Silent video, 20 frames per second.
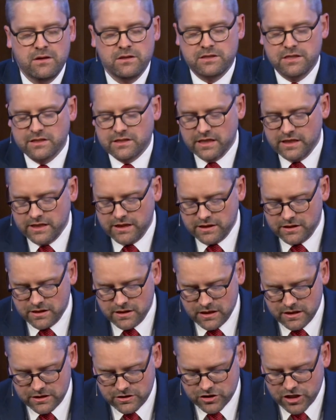This is
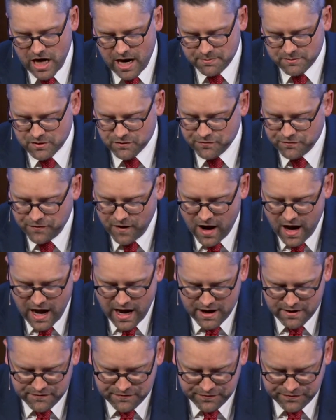in chapter
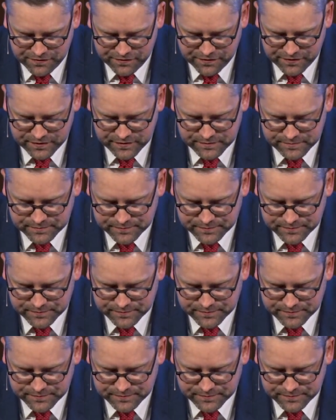5,